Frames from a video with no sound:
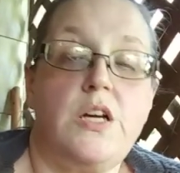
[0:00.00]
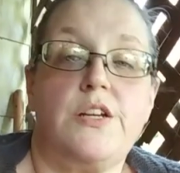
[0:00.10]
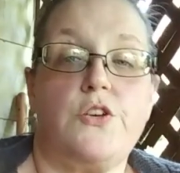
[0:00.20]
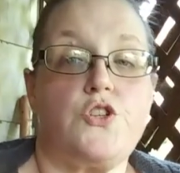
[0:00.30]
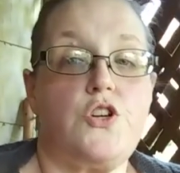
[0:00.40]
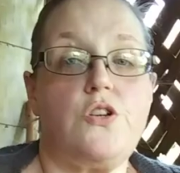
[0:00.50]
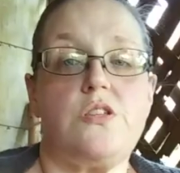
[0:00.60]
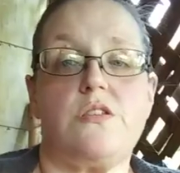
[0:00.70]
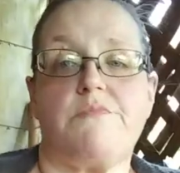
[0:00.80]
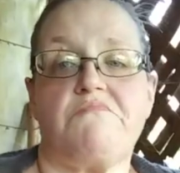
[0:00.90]
Now
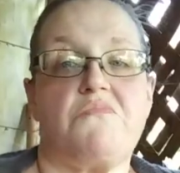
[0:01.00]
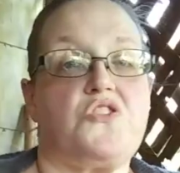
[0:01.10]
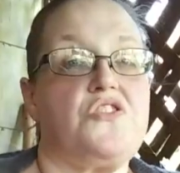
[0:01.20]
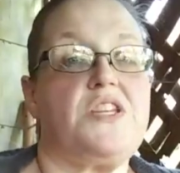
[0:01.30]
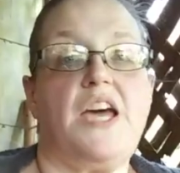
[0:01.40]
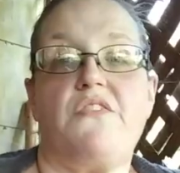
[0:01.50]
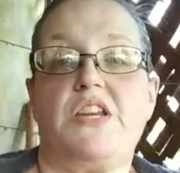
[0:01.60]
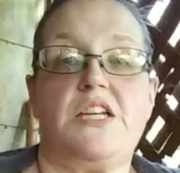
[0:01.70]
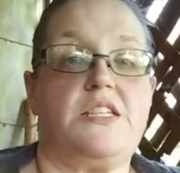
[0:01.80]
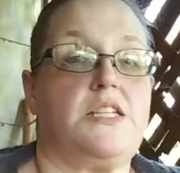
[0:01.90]
shirts I have an
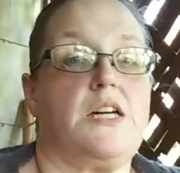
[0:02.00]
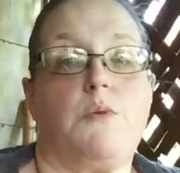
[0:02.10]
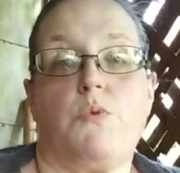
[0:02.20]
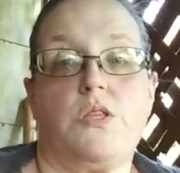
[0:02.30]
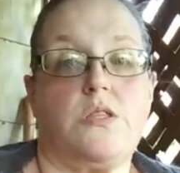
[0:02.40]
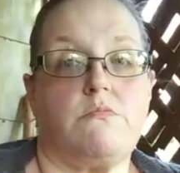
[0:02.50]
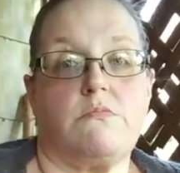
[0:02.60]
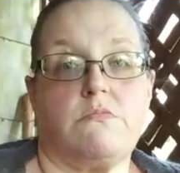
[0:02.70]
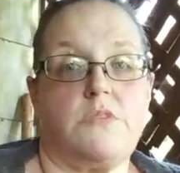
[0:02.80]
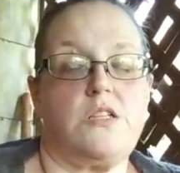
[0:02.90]
easy time with.
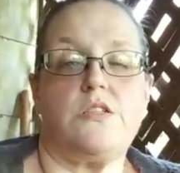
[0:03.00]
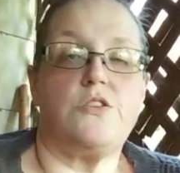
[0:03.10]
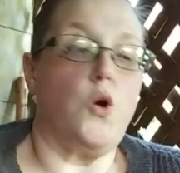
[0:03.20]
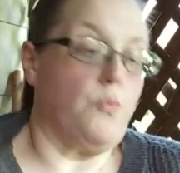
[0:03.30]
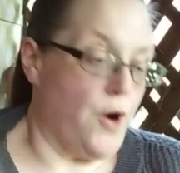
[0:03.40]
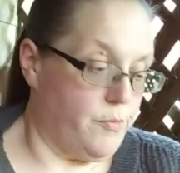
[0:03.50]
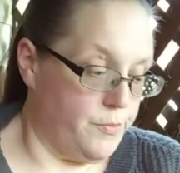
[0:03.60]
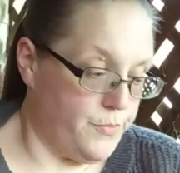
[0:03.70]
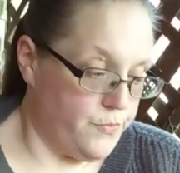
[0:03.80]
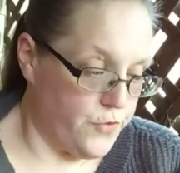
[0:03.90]
It's no
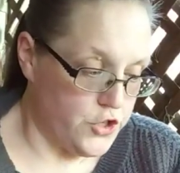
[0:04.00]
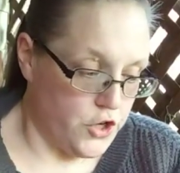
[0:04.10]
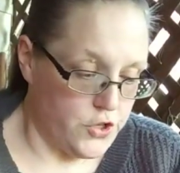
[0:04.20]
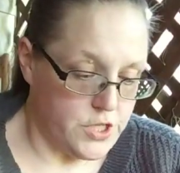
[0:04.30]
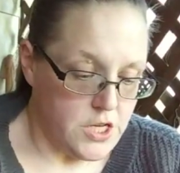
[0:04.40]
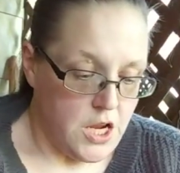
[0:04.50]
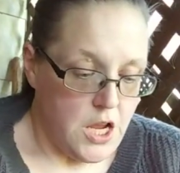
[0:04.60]
problem for shirts.